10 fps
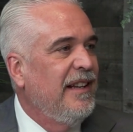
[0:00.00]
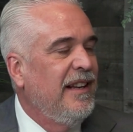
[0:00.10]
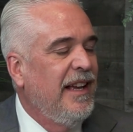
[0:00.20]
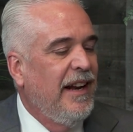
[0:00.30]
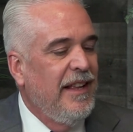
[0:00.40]

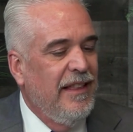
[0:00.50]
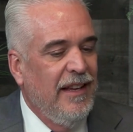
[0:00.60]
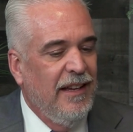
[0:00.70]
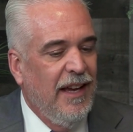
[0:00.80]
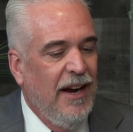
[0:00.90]
And, and I
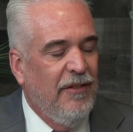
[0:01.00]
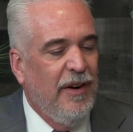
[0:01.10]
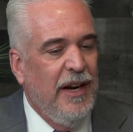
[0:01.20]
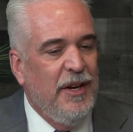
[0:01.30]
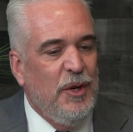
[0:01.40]
think
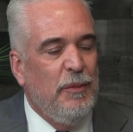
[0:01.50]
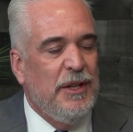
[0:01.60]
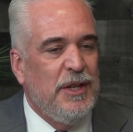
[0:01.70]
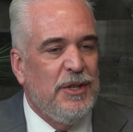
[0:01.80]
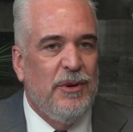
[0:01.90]
every new
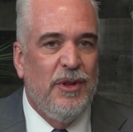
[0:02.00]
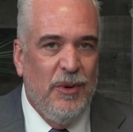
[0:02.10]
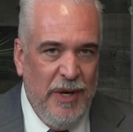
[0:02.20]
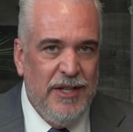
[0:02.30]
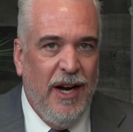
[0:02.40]
business owner
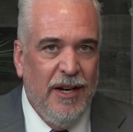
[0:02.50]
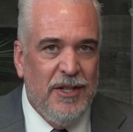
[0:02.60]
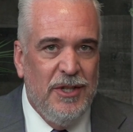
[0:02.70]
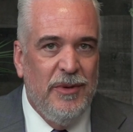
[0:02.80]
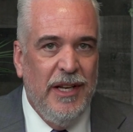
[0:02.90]
that we talk
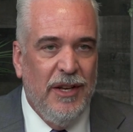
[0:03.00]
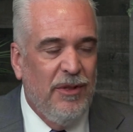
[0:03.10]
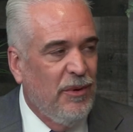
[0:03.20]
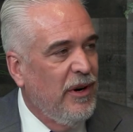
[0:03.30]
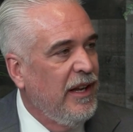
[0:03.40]
to at Inc.
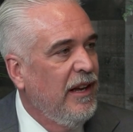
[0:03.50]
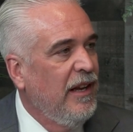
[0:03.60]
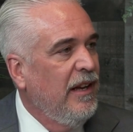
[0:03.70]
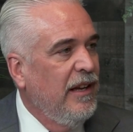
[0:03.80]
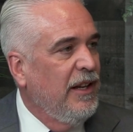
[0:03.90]
Authority
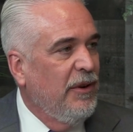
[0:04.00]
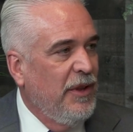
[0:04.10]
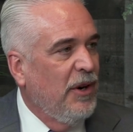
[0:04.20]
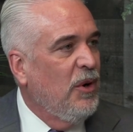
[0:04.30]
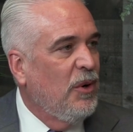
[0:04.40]
you know,
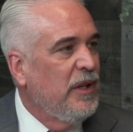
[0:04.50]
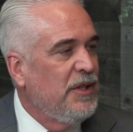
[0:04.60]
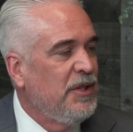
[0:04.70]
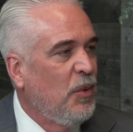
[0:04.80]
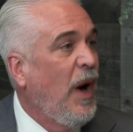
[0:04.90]
their goal
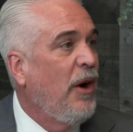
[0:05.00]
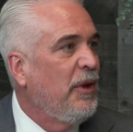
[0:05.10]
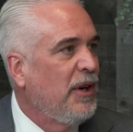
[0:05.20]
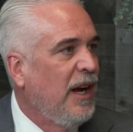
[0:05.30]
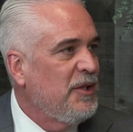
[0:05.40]
is to wow
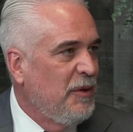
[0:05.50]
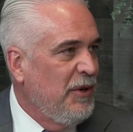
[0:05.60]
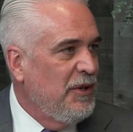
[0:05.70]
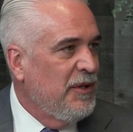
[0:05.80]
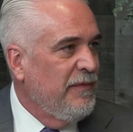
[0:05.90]
their
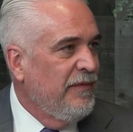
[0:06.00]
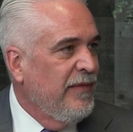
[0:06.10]
customers.